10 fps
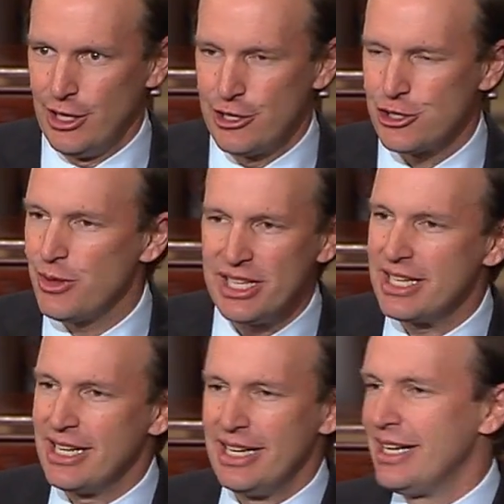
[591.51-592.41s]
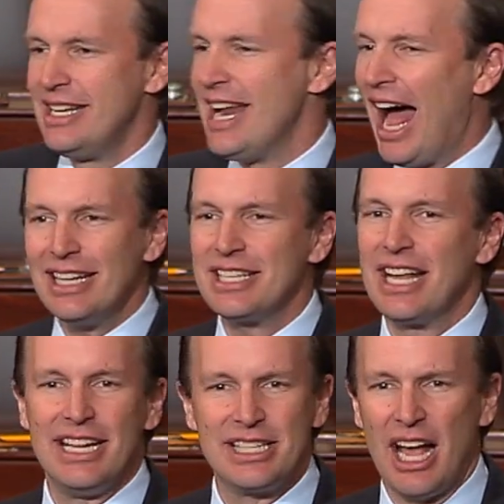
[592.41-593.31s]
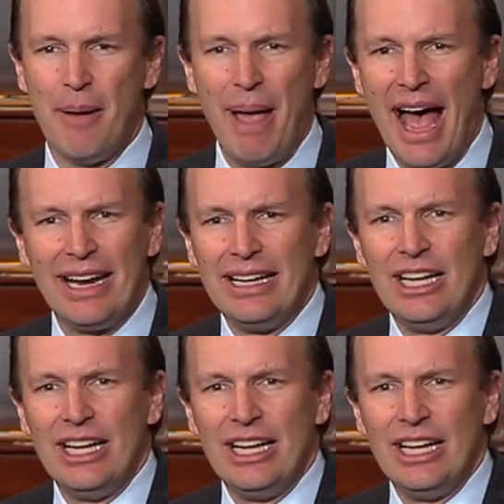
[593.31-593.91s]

So, this nonsense about